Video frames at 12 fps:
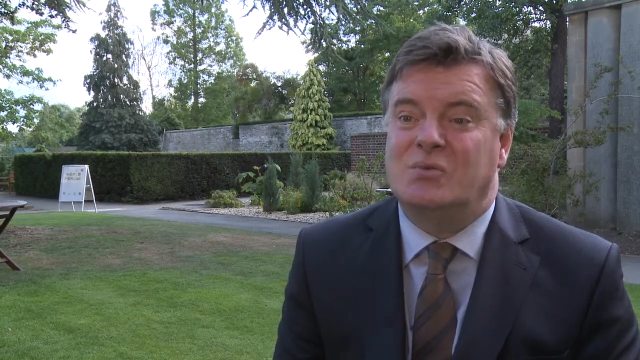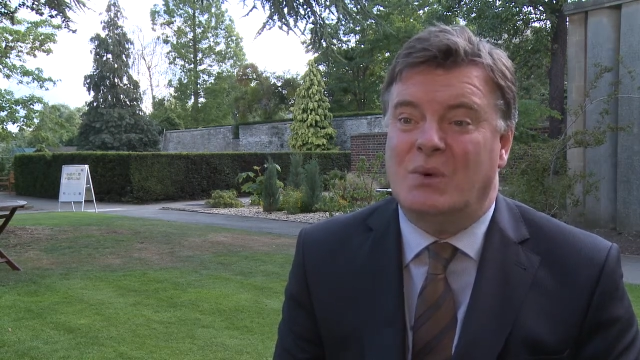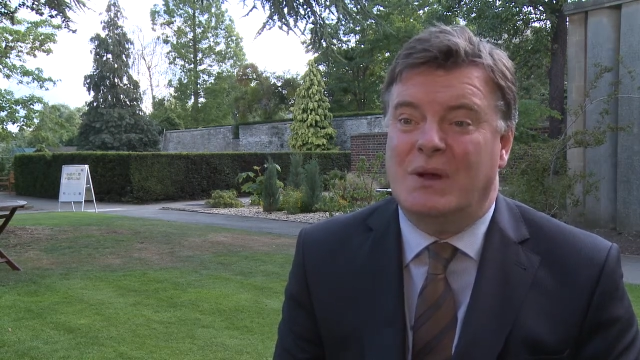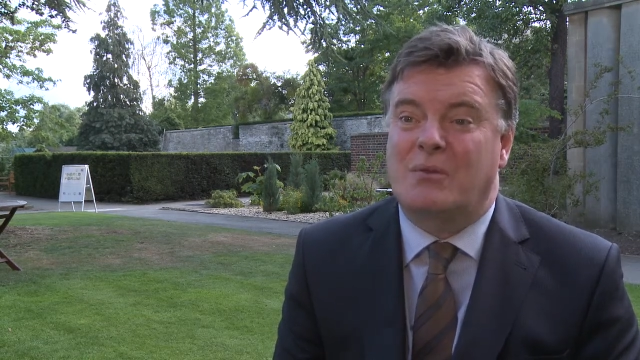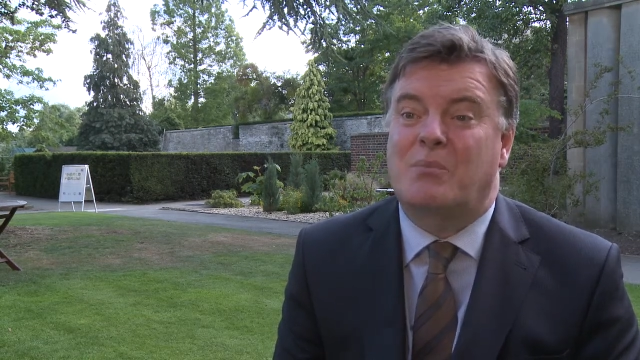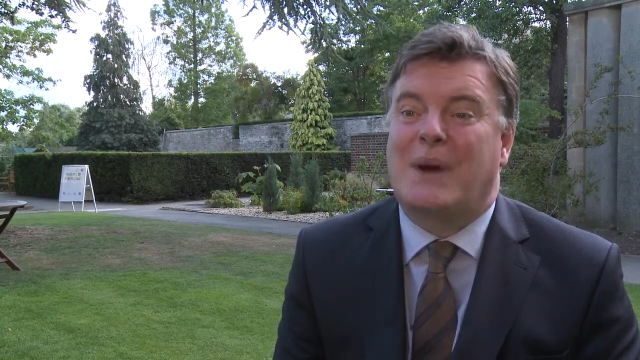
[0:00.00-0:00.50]

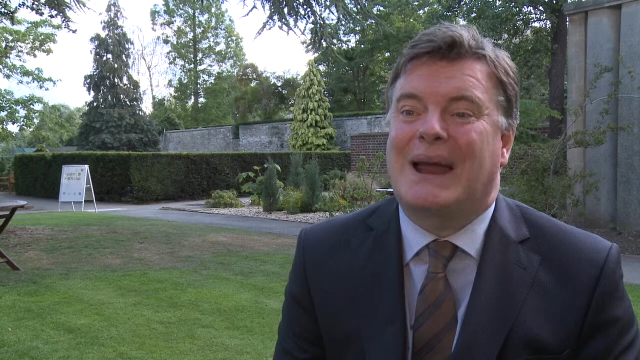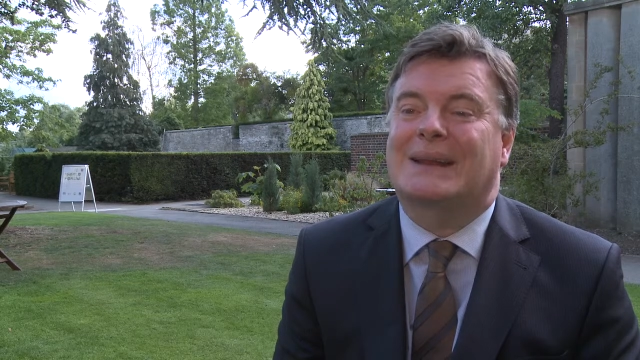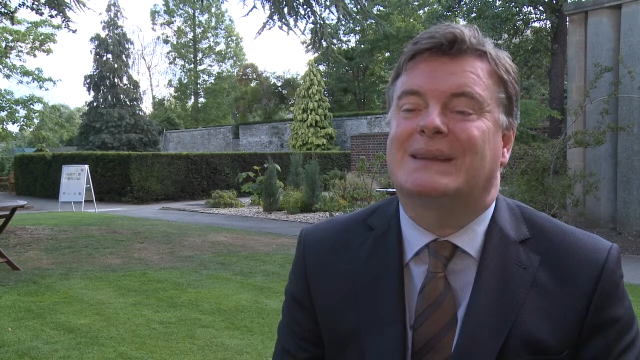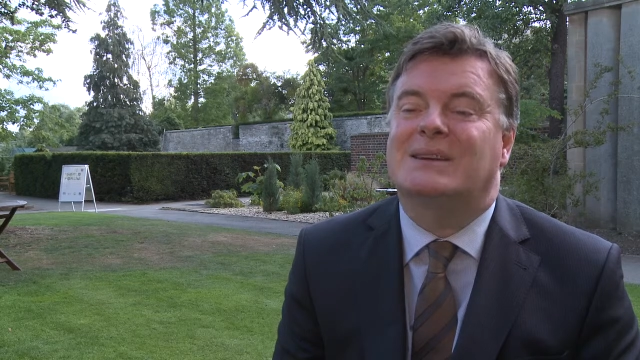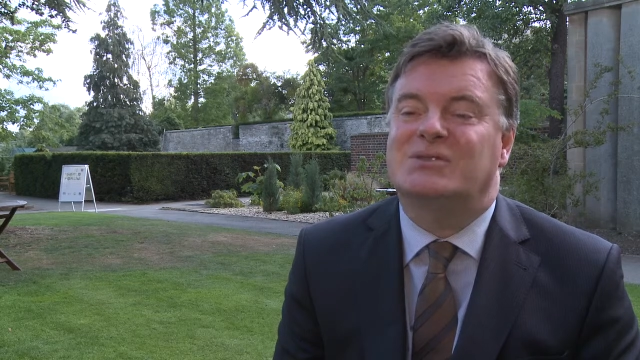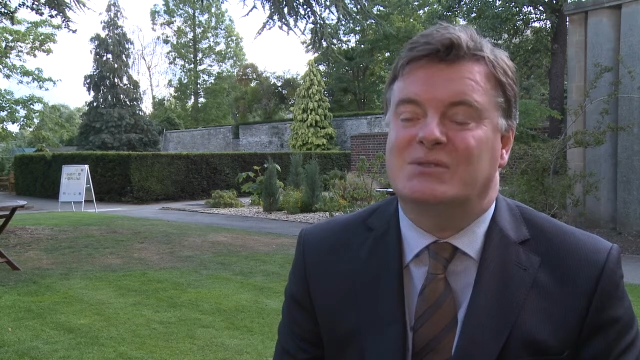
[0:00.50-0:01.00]
with
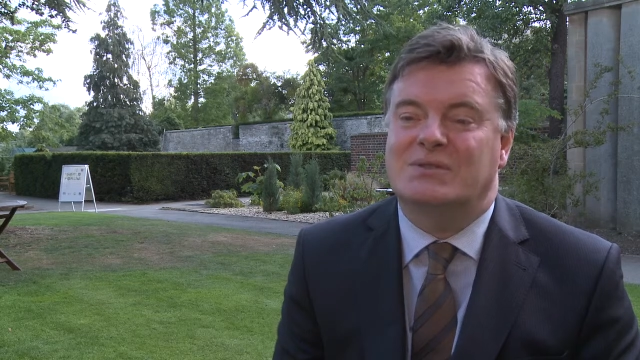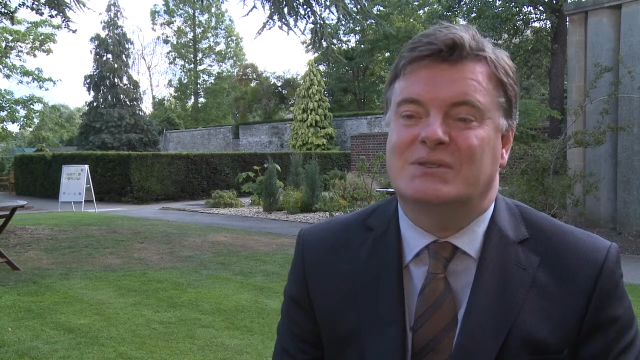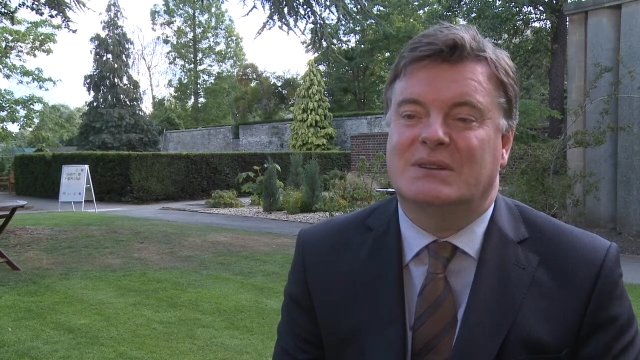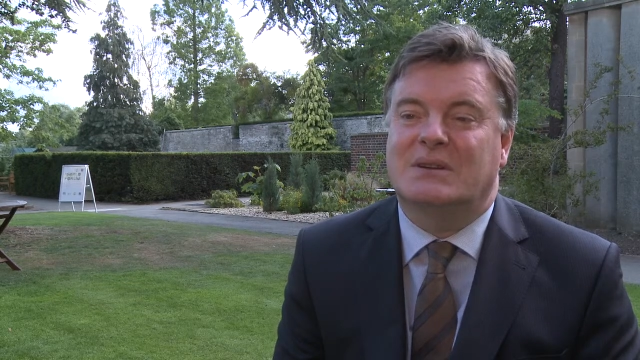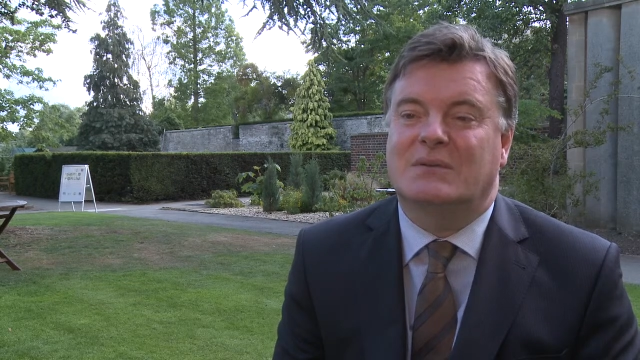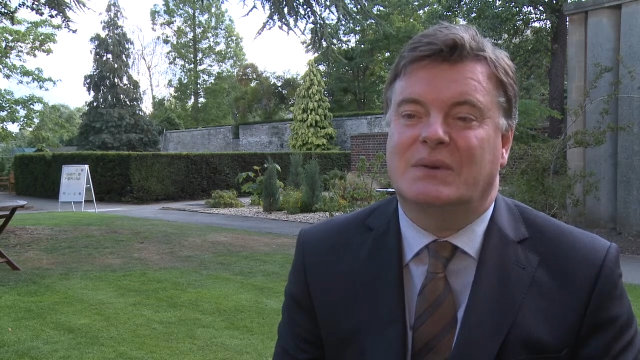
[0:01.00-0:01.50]
practitioners
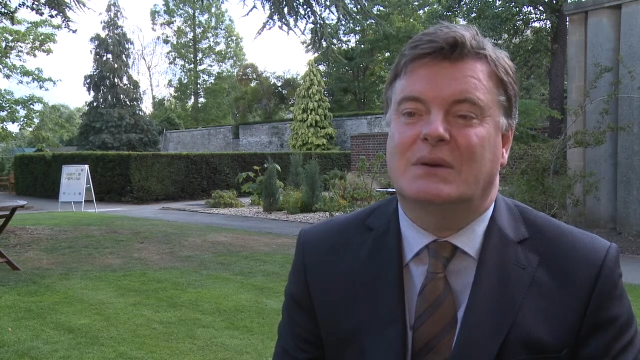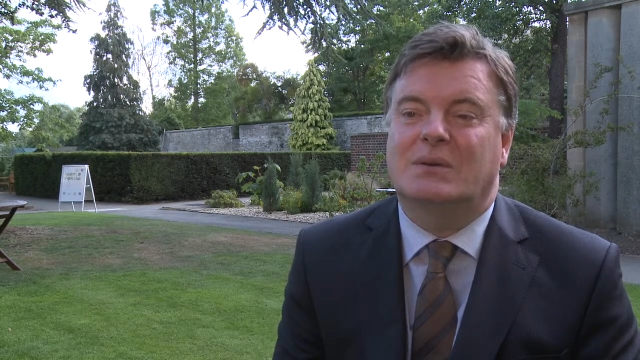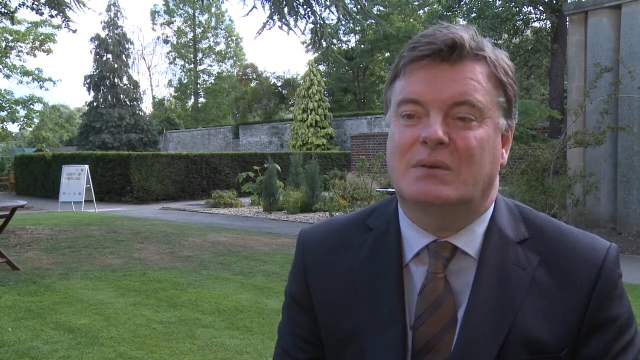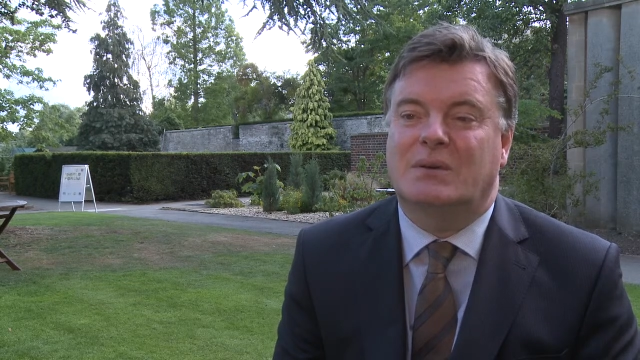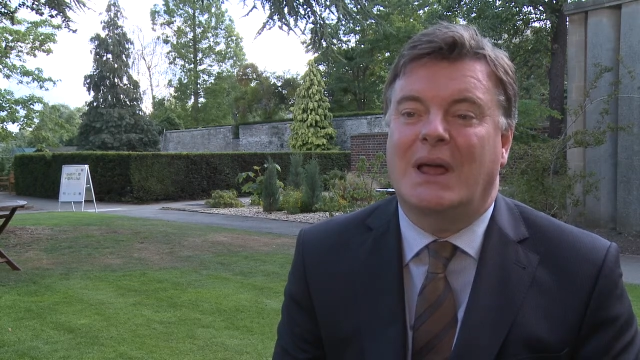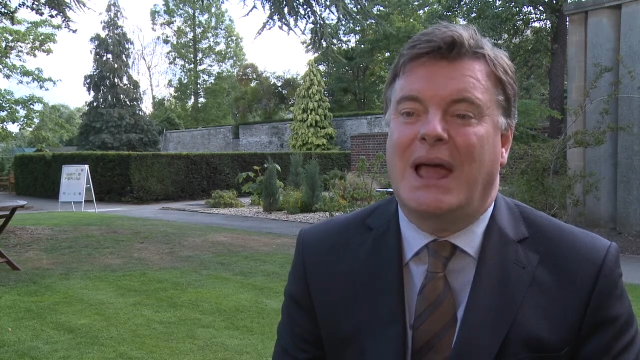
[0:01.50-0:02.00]
in the
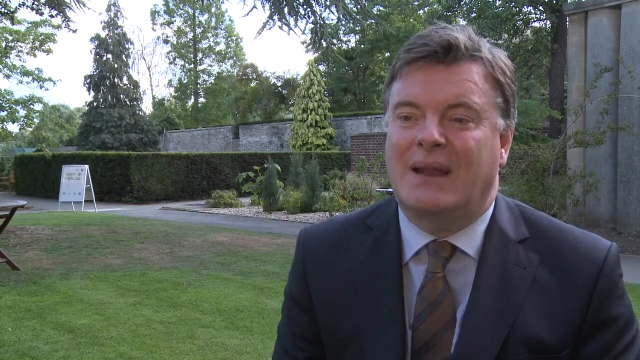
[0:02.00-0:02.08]
field